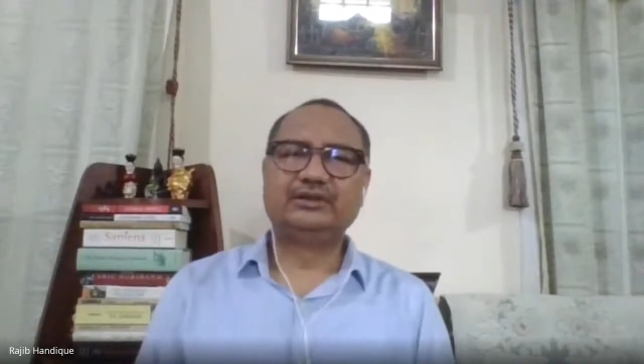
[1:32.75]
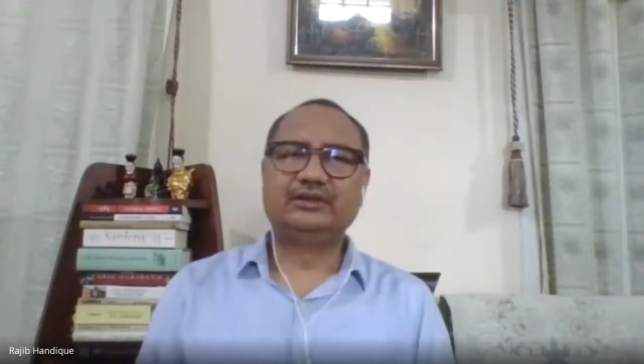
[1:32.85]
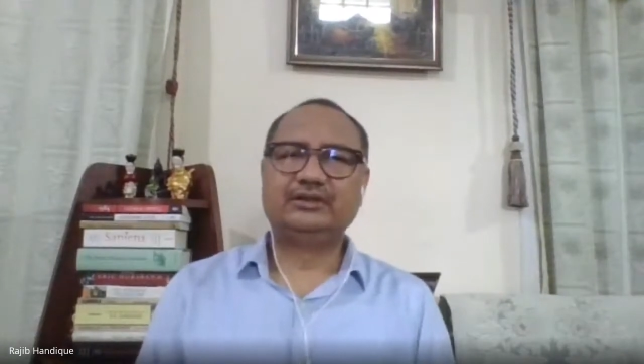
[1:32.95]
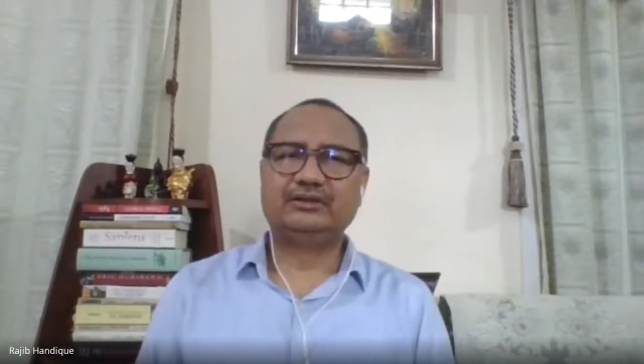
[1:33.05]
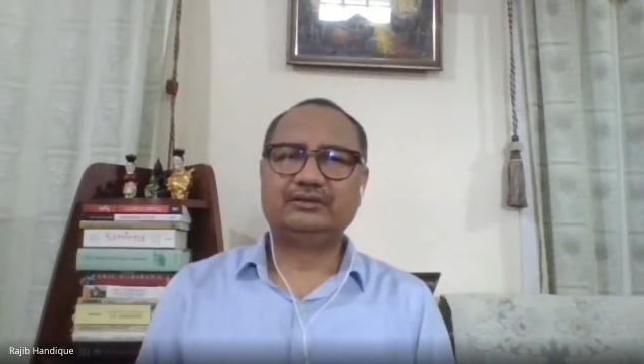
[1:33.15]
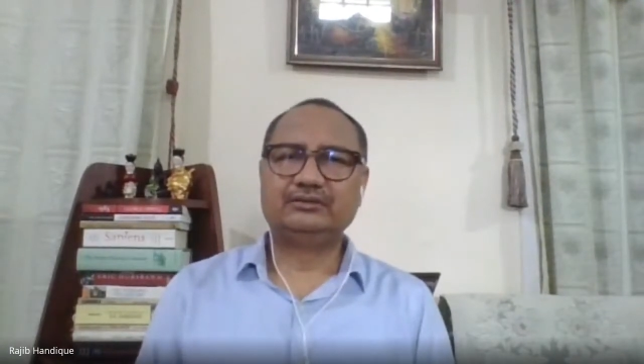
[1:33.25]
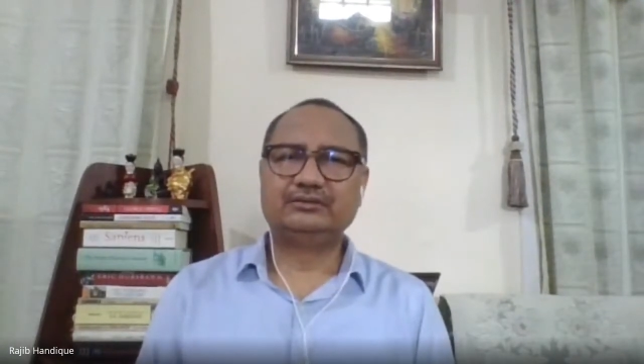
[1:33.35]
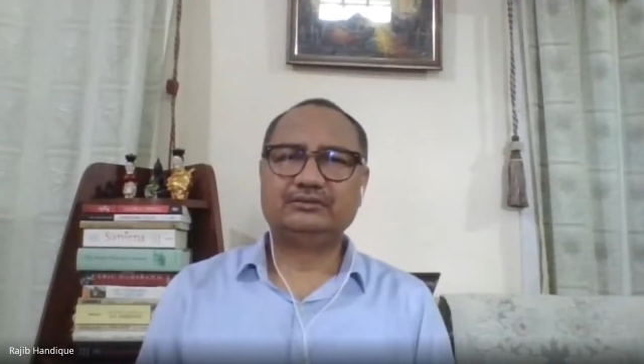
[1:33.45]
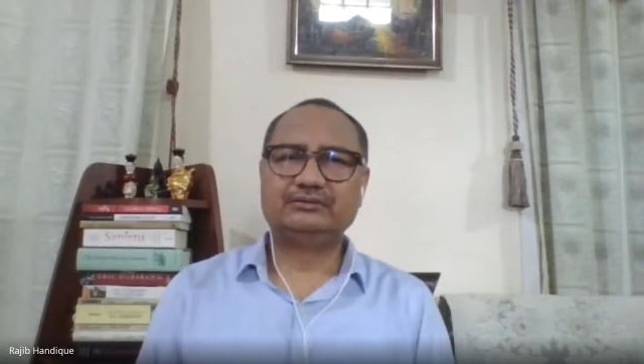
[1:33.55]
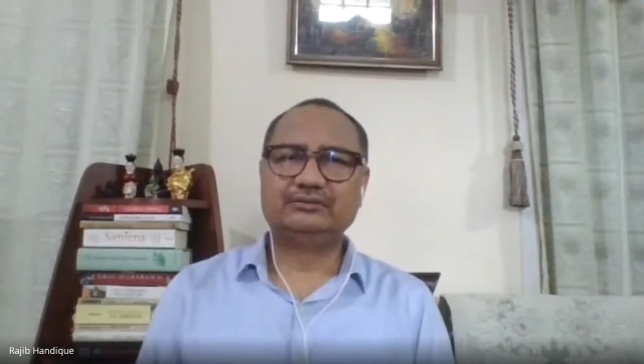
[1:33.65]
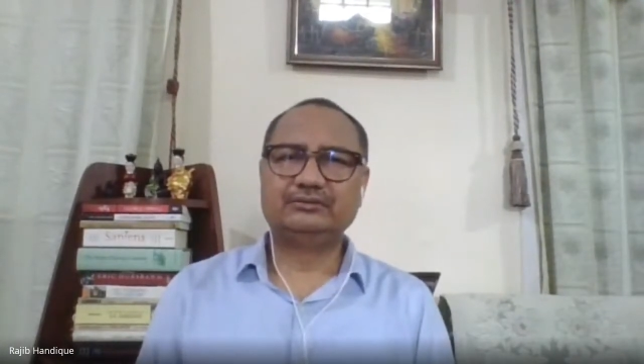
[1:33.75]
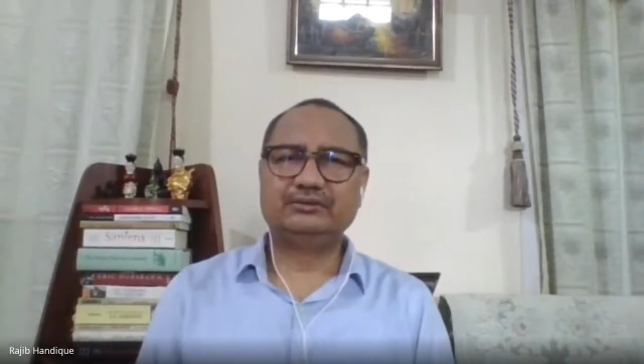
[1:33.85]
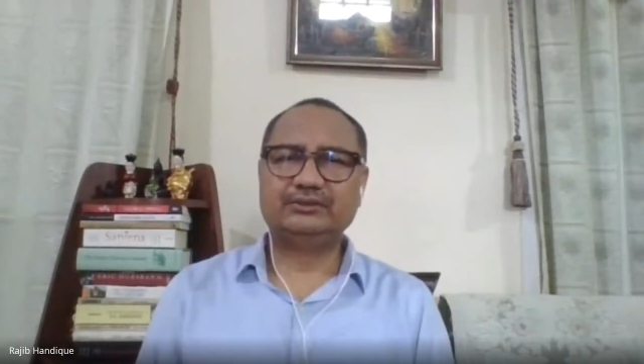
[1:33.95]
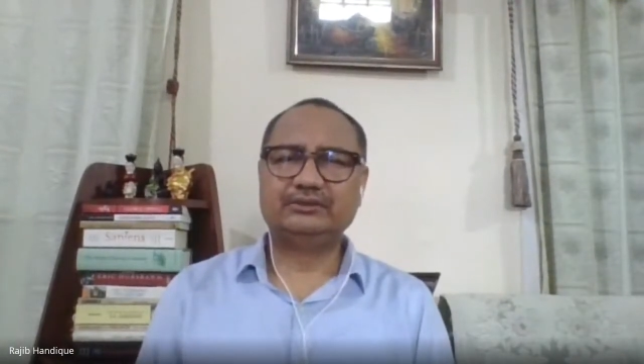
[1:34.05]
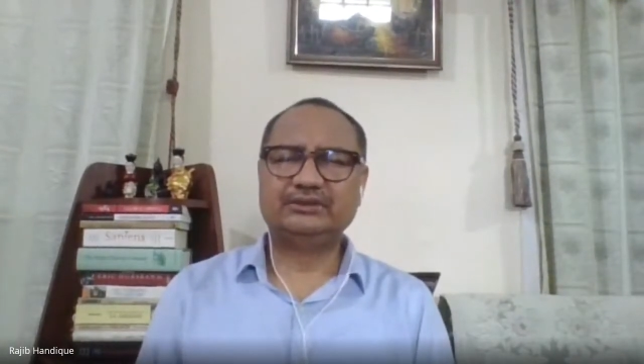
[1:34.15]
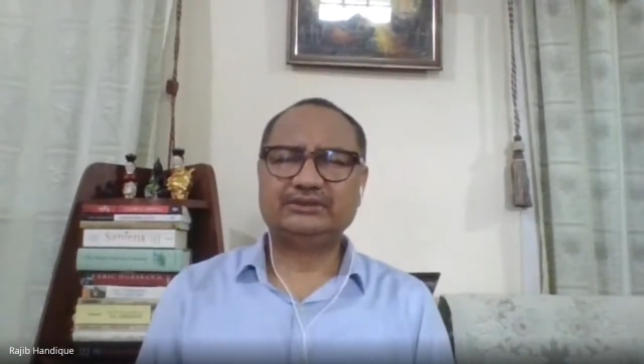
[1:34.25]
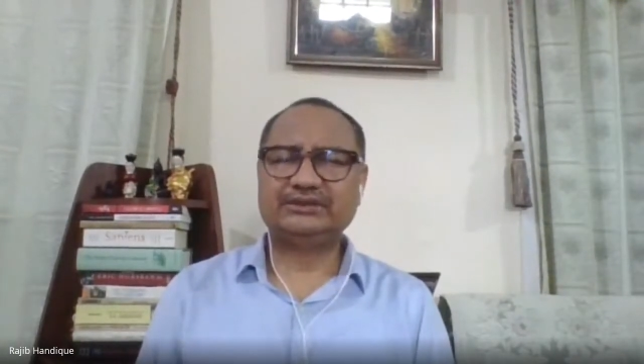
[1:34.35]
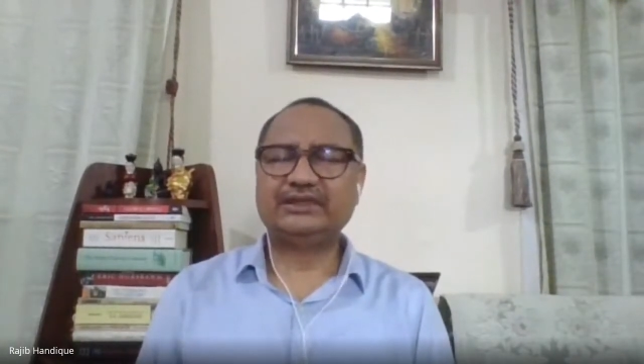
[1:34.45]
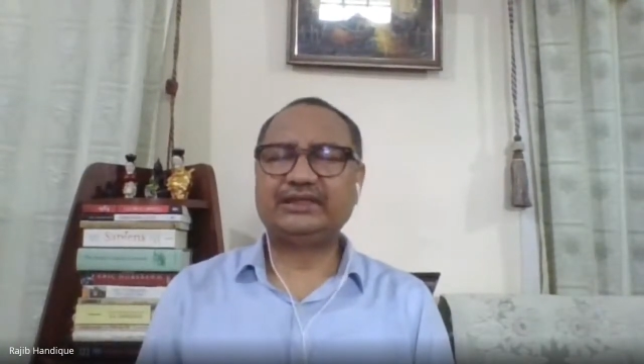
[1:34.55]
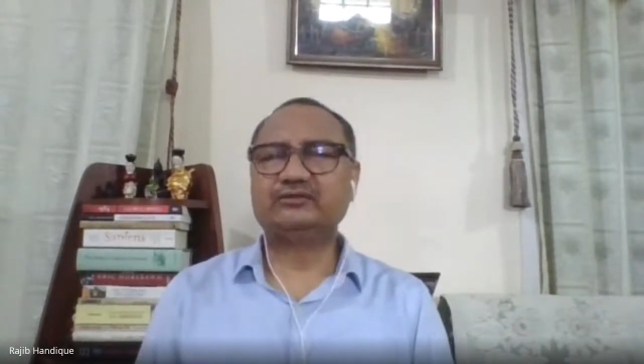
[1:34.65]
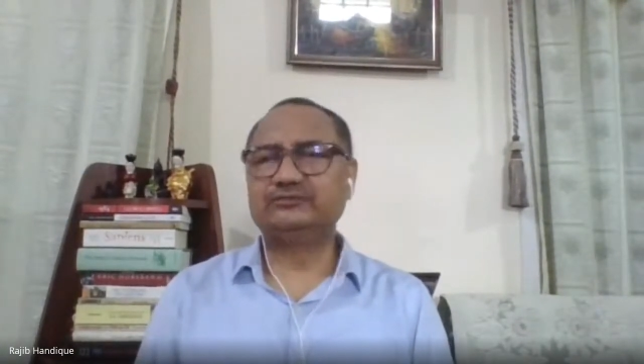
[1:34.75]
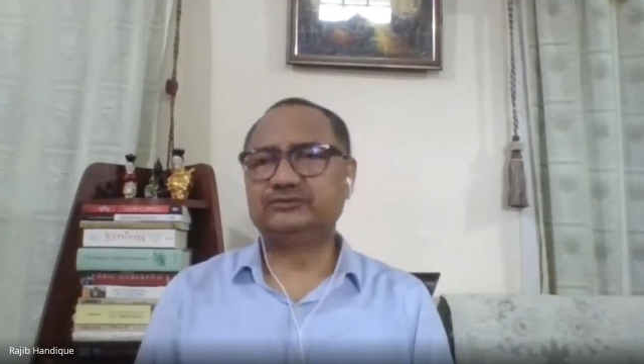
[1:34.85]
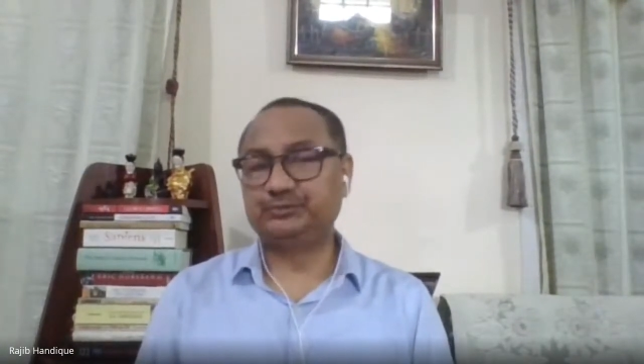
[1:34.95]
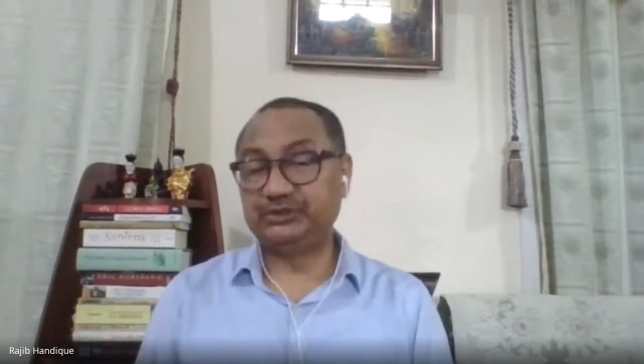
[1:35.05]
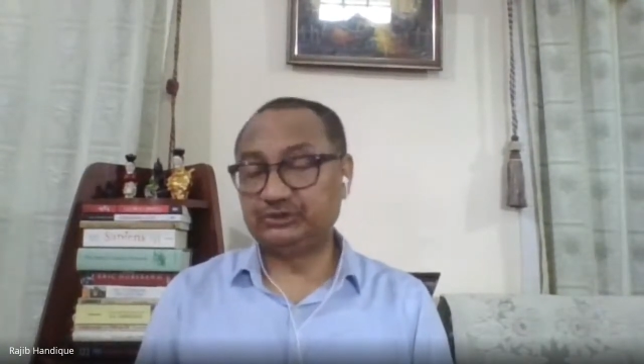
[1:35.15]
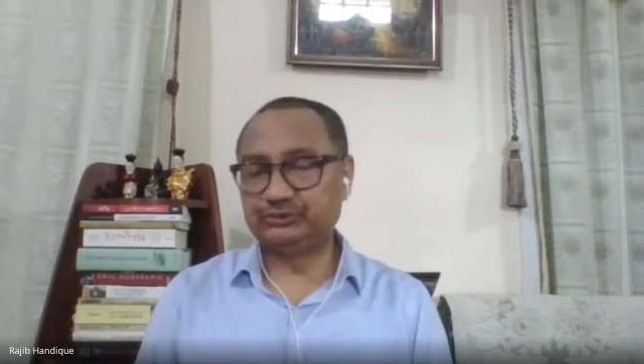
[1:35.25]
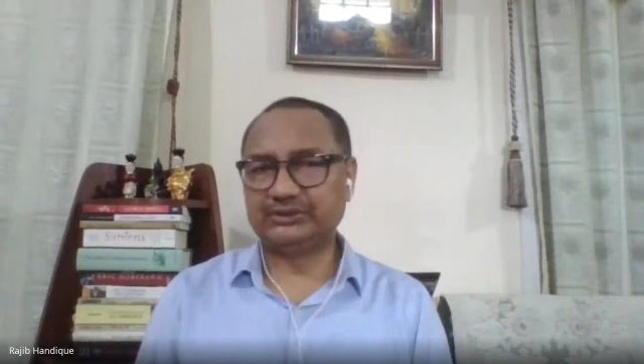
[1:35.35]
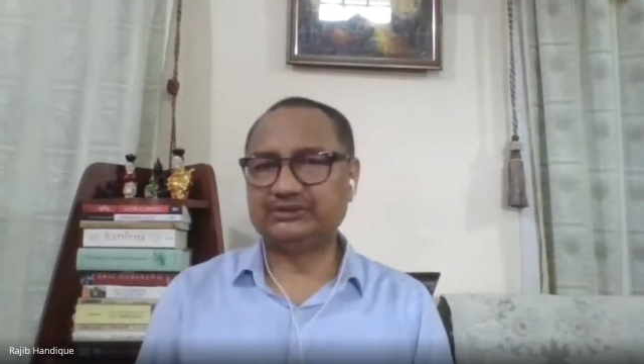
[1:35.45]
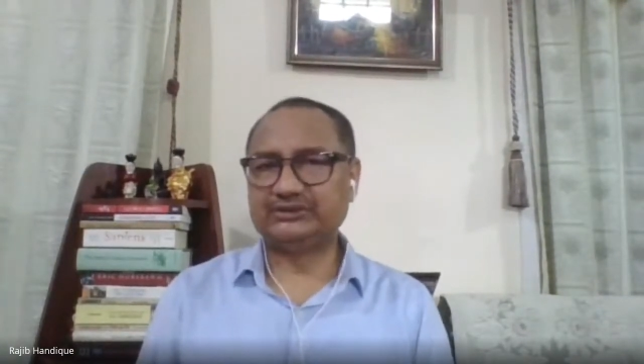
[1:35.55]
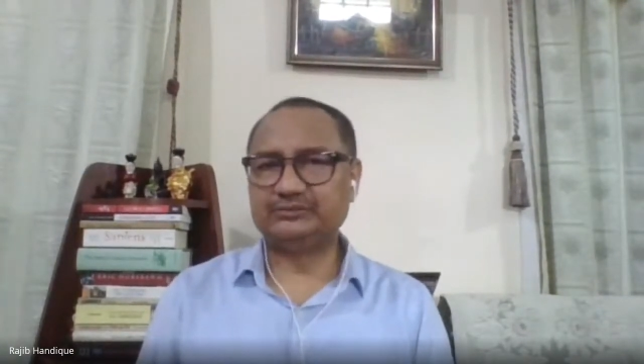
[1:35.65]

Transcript: uh, there is a lack of spiritualism.